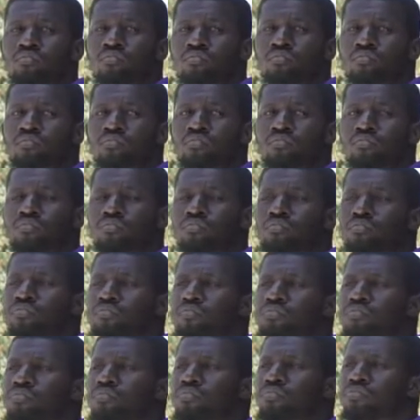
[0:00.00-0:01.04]

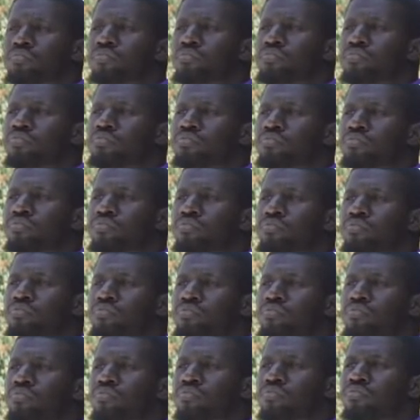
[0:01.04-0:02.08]

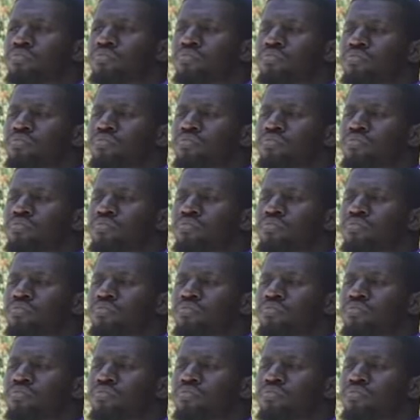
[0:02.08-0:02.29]
(not speaking)